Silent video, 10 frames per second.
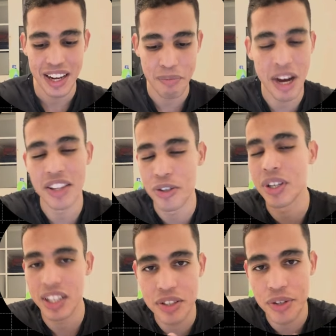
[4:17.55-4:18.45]
But you
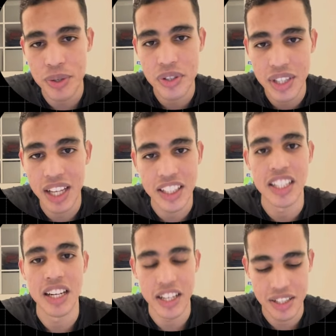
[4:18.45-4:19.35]
can use that
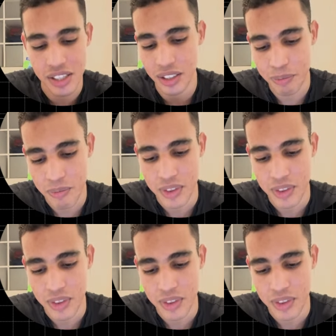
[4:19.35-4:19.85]
in an Excel.